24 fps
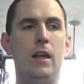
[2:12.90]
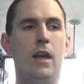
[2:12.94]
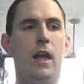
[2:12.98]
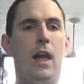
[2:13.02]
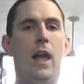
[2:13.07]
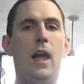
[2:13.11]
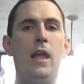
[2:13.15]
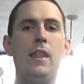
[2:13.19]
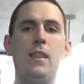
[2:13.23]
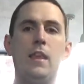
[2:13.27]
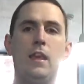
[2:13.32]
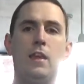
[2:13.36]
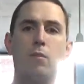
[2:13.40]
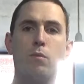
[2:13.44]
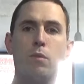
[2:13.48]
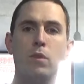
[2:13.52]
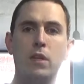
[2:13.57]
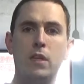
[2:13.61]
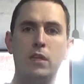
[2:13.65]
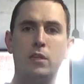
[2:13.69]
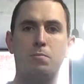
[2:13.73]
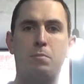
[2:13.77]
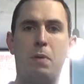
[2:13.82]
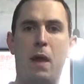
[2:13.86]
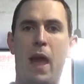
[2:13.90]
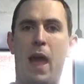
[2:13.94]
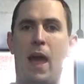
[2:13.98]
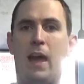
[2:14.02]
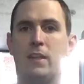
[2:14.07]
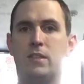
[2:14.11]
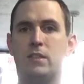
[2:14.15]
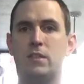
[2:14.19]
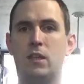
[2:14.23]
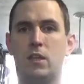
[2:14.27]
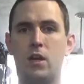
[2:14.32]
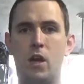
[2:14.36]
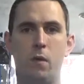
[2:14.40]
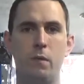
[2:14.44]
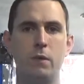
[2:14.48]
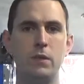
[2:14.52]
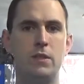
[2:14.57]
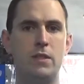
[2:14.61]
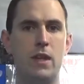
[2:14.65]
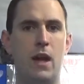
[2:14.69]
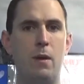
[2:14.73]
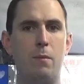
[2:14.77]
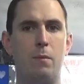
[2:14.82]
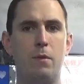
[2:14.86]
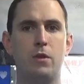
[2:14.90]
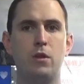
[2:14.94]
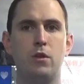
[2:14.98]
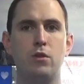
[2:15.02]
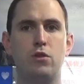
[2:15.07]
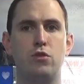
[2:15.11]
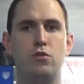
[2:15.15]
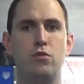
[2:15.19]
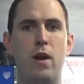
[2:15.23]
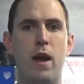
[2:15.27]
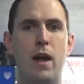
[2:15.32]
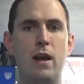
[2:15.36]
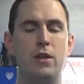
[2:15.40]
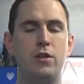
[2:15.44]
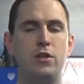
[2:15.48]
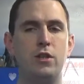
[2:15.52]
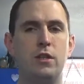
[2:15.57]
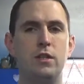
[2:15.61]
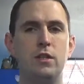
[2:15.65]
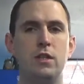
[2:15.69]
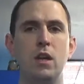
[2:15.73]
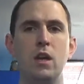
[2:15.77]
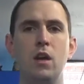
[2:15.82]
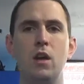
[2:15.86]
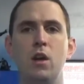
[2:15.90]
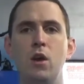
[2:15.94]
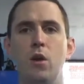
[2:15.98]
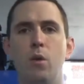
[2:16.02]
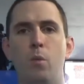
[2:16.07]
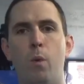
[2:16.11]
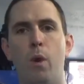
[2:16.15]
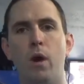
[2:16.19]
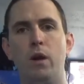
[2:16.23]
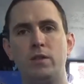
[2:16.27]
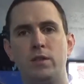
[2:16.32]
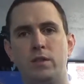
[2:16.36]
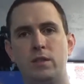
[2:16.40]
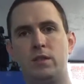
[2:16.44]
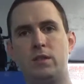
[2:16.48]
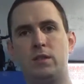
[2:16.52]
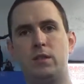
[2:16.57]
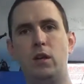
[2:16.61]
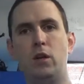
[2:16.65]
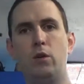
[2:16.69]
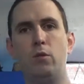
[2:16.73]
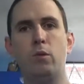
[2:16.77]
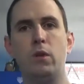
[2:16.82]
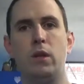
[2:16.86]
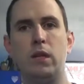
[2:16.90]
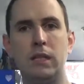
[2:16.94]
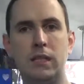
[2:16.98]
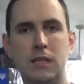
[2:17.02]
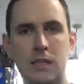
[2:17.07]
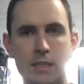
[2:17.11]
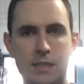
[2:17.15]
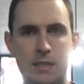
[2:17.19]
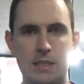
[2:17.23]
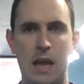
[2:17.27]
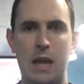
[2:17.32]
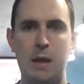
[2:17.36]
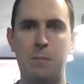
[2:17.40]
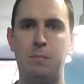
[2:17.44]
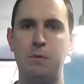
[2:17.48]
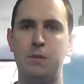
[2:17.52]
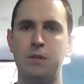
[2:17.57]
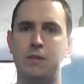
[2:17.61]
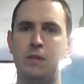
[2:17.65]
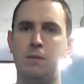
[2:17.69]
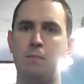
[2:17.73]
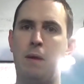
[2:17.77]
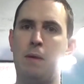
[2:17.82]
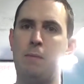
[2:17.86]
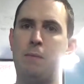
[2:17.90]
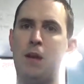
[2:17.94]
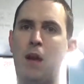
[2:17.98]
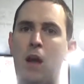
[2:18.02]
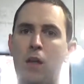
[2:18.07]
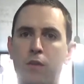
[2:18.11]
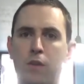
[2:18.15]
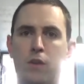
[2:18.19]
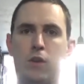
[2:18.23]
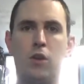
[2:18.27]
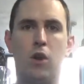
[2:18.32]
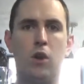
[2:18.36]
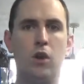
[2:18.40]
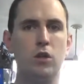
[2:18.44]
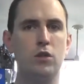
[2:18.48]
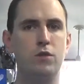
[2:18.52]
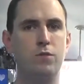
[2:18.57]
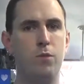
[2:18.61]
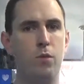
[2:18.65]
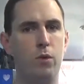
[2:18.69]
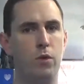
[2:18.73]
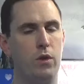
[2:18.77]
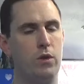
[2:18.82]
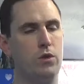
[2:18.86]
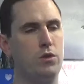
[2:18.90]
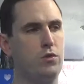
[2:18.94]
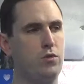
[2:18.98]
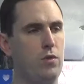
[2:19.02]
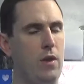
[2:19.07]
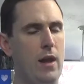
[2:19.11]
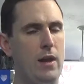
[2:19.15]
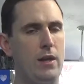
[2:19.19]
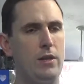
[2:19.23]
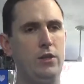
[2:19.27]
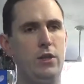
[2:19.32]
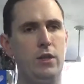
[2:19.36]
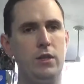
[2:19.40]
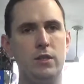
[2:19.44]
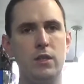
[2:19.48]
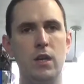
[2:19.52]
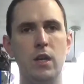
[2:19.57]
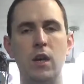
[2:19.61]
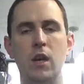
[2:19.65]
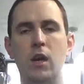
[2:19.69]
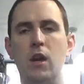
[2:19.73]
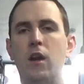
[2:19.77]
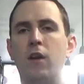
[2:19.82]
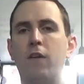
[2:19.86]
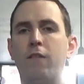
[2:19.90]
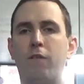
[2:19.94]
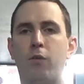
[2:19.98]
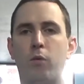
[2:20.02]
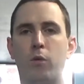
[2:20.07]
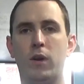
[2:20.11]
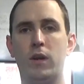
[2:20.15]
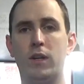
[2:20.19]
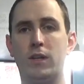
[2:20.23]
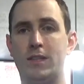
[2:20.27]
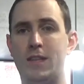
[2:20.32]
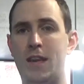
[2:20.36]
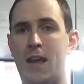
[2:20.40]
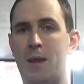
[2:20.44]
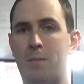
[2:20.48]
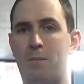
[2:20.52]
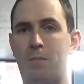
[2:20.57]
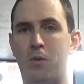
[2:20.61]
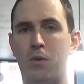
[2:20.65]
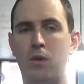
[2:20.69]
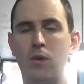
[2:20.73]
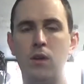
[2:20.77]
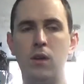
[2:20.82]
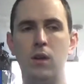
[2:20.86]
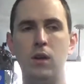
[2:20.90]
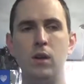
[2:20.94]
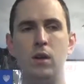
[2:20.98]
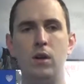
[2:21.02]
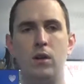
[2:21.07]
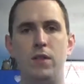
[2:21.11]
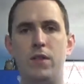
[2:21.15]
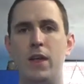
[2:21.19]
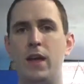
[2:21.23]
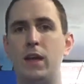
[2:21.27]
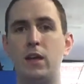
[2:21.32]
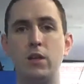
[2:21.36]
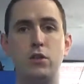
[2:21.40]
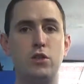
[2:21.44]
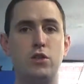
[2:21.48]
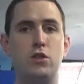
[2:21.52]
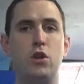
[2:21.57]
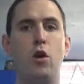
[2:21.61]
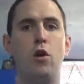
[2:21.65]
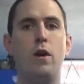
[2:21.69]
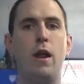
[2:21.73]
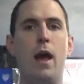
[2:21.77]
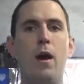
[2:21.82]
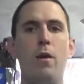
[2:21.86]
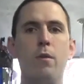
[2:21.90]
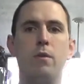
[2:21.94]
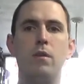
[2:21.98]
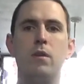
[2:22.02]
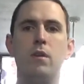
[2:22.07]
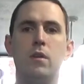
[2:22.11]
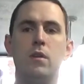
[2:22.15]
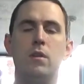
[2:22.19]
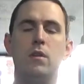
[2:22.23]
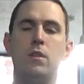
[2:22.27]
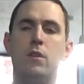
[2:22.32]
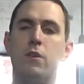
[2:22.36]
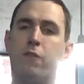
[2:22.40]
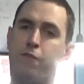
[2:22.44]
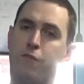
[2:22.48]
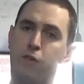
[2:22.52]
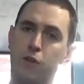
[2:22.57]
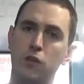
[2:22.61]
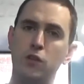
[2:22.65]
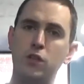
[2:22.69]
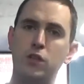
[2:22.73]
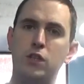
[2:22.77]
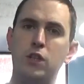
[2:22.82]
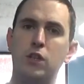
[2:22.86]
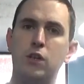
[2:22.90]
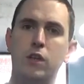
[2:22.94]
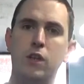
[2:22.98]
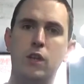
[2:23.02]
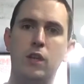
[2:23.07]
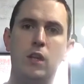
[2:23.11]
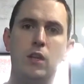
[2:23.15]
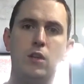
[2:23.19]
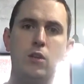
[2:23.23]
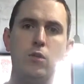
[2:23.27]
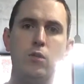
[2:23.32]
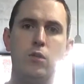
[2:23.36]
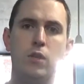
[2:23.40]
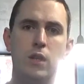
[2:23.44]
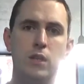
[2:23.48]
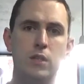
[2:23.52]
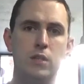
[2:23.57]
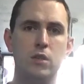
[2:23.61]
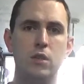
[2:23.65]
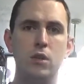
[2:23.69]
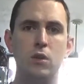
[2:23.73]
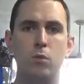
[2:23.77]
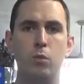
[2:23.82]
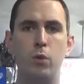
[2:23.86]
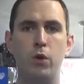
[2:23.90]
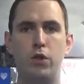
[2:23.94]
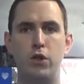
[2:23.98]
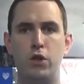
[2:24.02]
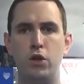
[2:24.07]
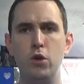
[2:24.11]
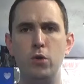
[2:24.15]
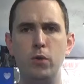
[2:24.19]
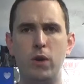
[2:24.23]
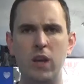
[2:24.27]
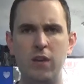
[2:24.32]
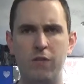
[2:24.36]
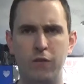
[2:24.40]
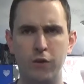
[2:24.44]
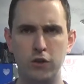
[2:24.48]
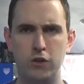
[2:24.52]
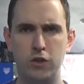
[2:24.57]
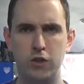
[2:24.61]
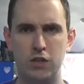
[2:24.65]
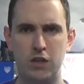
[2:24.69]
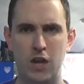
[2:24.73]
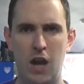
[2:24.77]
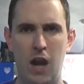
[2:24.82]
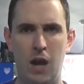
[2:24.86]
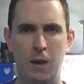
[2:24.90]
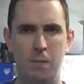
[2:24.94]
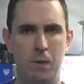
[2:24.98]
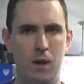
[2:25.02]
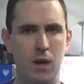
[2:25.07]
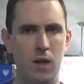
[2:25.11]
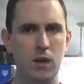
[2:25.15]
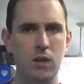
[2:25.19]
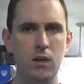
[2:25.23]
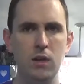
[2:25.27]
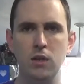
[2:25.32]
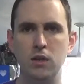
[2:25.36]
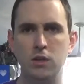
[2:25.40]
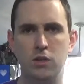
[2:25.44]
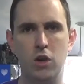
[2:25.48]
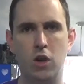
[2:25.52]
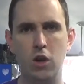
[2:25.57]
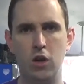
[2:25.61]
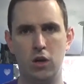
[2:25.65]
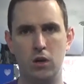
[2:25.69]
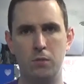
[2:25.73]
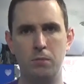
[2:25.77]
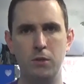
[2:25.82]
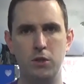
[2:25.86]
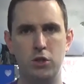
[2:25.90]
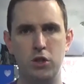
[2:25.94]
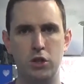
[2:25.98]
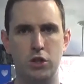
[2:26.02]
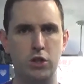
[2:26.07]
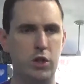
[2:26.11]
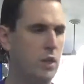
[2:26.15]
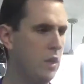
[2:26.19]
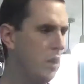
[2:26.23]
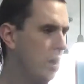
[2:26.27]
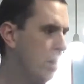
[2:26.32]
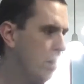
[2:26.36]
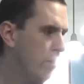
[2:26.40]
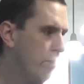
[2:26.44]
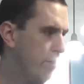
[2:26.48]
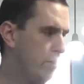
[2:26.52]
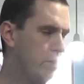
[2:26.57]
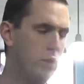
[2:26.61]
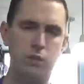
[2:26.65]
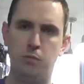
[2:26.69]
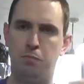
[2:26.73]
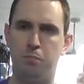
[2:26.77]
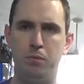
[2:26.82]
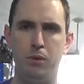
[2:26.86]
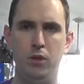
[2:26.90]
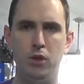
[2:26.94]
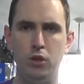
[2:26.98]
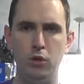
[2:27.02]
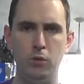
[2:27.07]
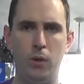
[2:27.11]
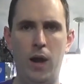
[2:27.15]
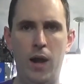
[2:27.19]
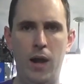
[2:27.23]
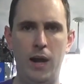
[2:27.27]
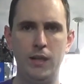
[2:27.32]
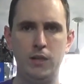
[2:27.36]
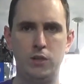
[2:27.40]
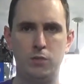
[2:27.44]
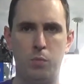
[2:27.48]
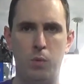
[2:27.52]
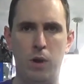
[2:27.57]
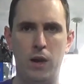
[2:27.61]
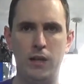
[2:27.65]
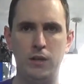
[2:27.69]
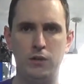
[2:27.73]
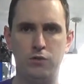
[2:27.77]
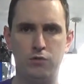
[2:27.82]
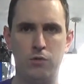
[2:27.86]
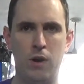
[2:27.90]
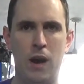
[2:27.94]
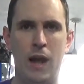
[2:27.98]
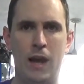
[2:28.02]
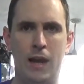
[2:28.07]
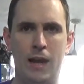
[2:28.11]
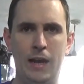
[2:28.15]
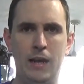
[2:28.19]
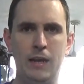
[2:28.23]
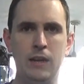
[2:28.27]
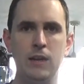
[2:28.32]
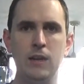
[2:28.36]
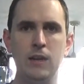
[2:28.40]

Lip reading: And they can release packs to coincide with those strategies, whilst still releasing staples and maybe other cards for those strategies. For example, they could start out the first year that they do this with Yugi versus Kaiba, Dark Magician versus Blue Eyes White Dragon.